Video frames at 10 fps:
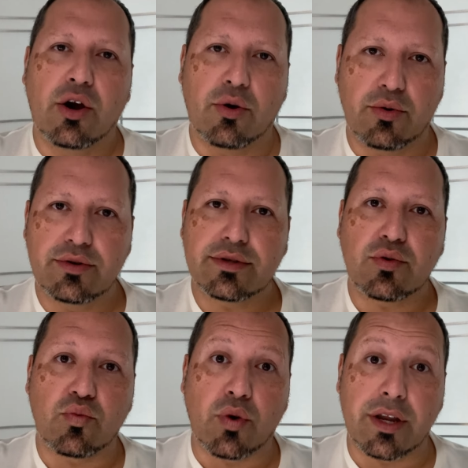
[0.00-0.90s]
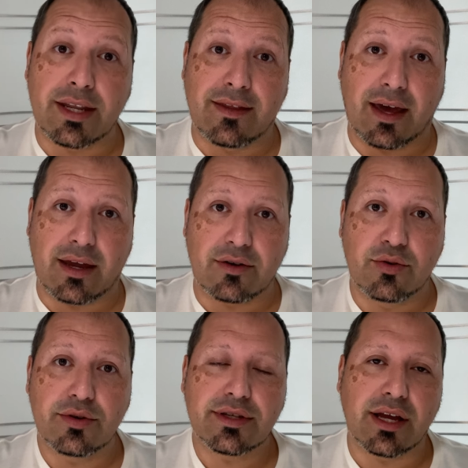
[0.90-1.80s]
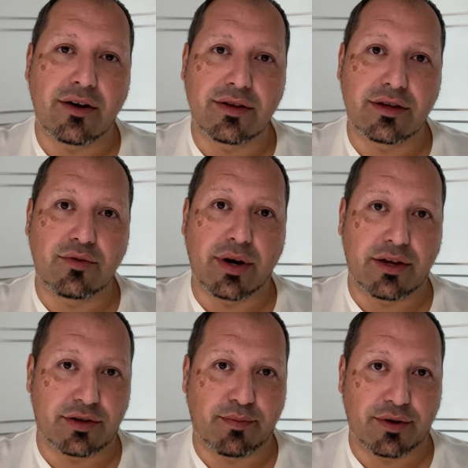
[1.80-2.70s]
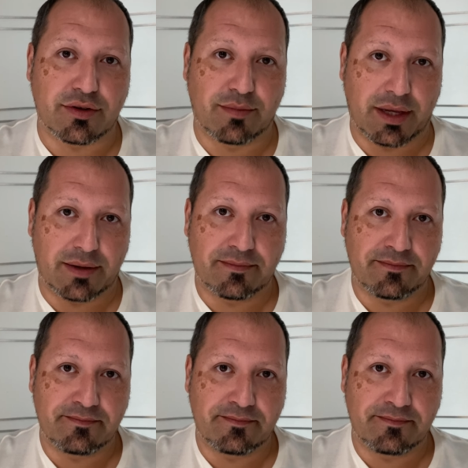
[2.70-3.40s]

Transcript: Who's running that? Who's telling you what you're supposed to be?